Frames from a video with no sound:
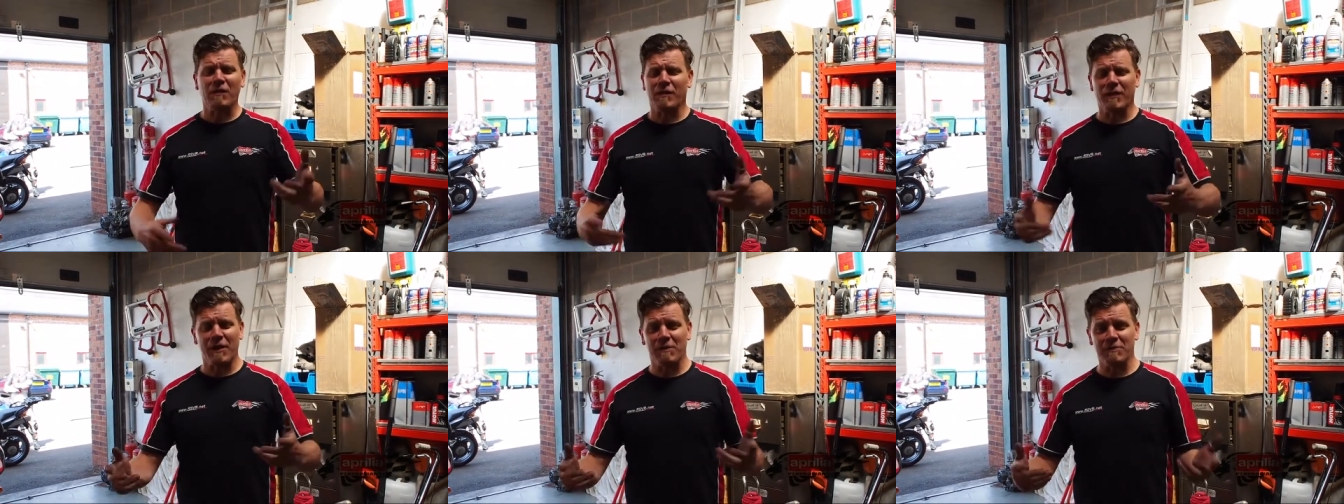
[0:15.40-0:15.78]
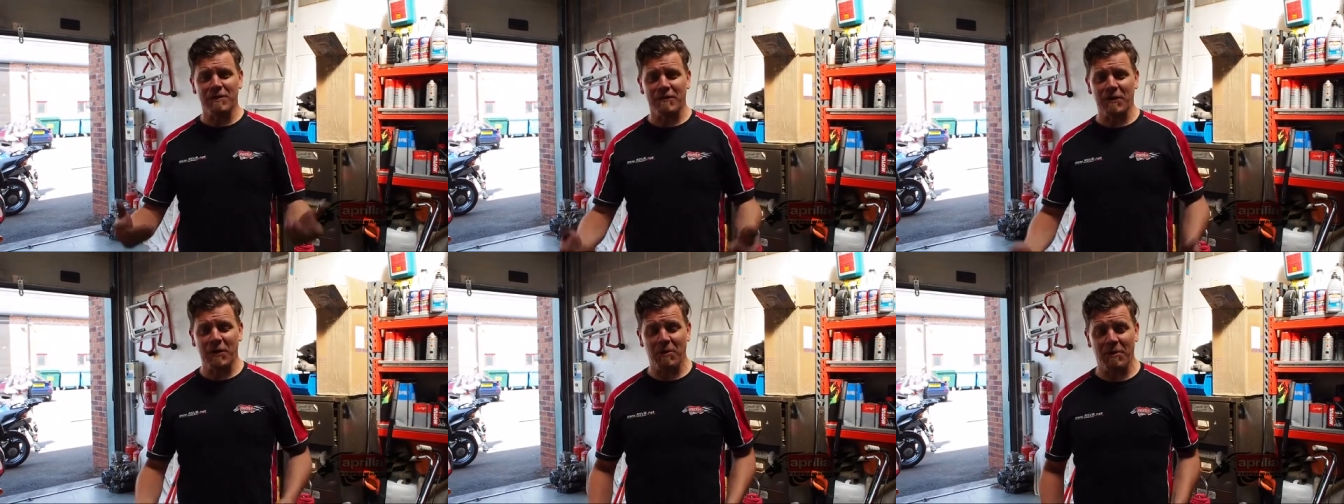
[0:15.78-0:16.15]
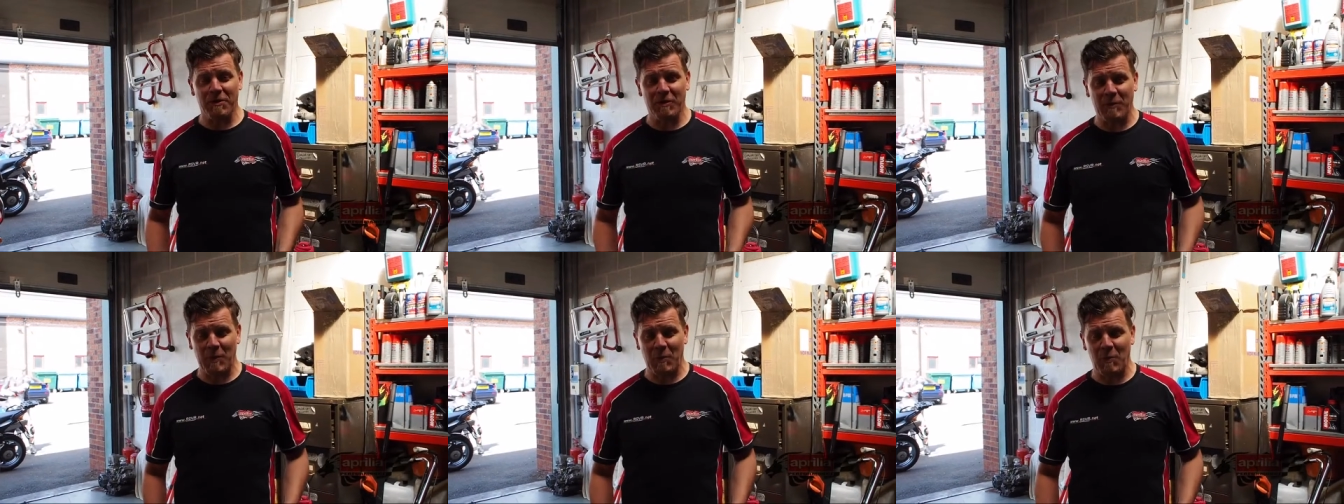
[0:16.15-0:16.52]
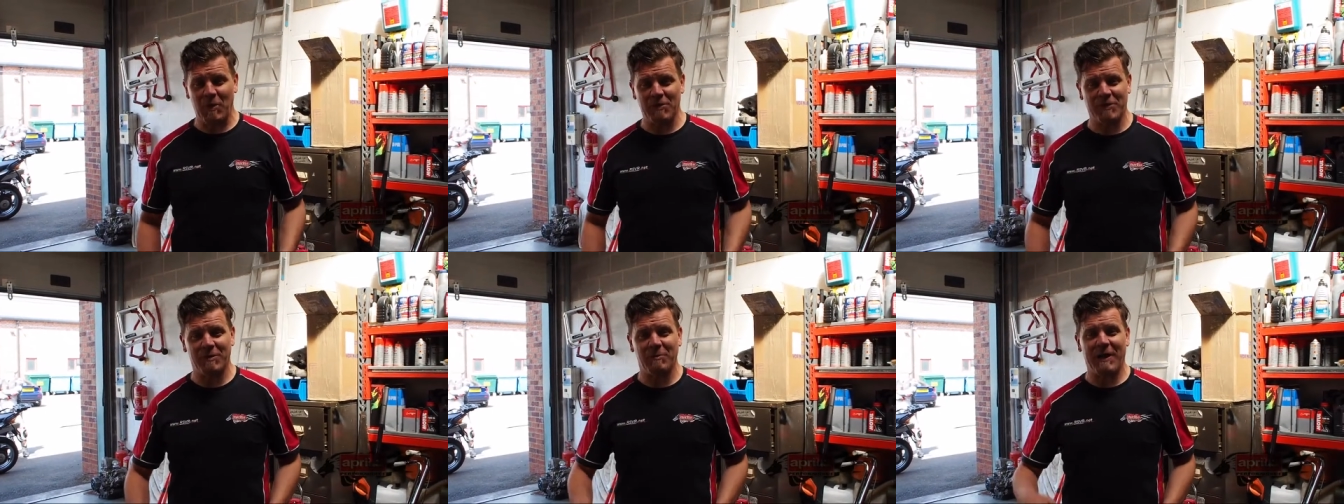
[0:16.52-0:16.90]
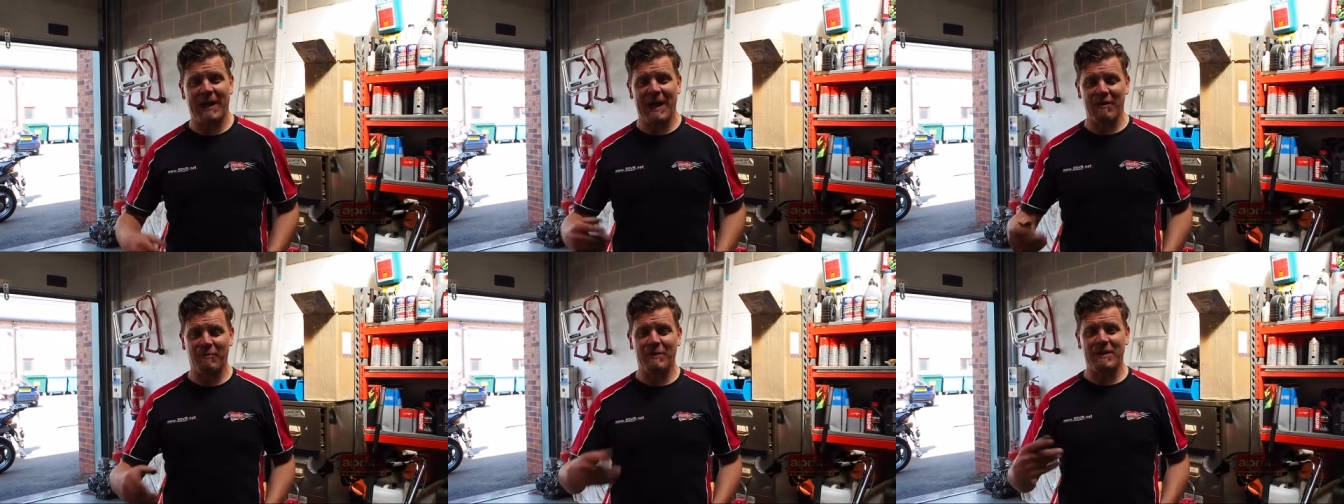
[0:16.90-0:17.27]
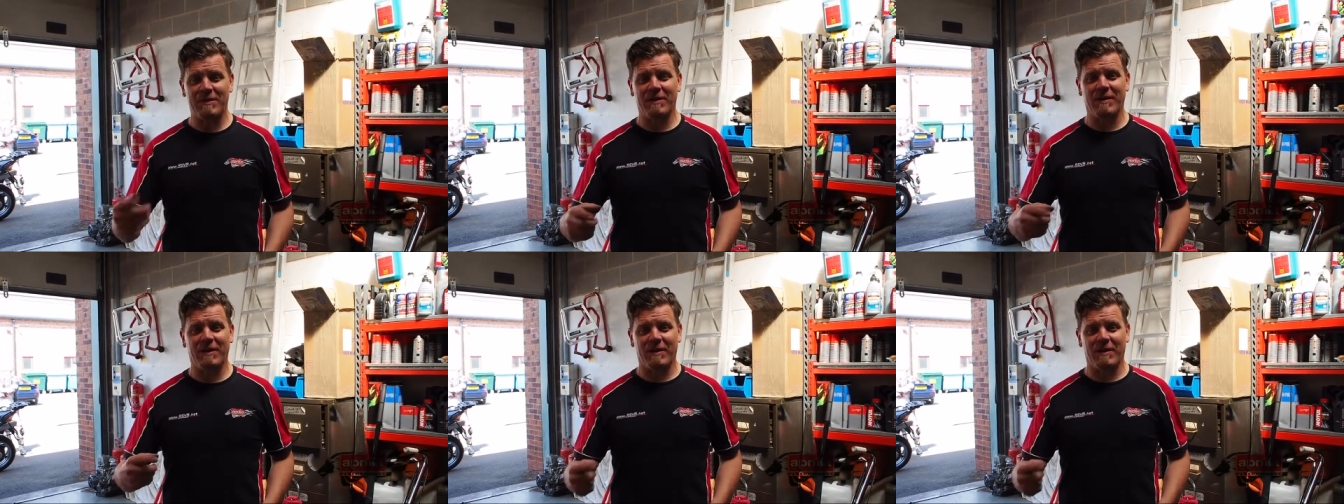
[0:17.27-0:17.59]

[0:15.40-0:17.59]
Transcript: those of you who have been watching, we have been